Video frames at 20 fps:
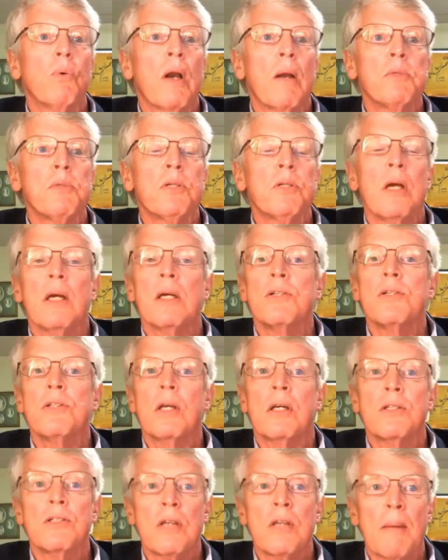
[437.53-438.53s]
What I'm saying is
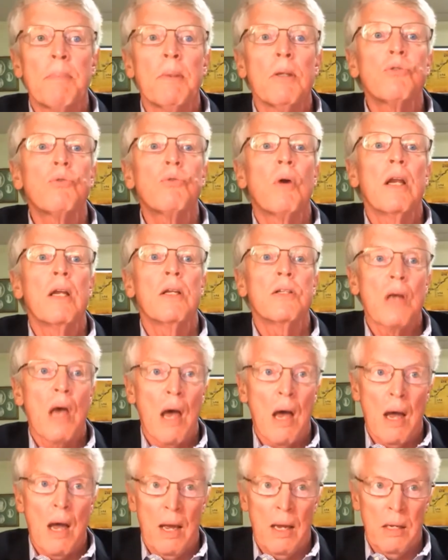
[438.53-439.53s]
the acceptance rate is
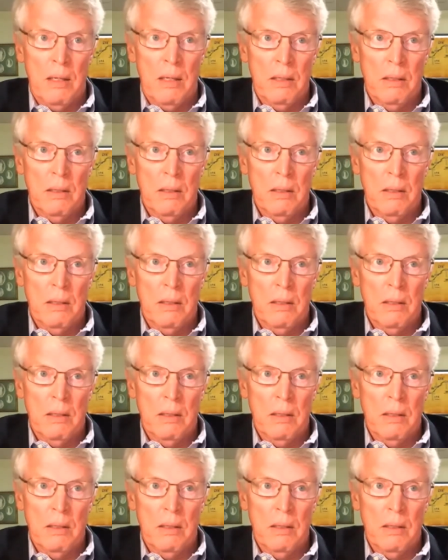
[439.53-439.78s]
high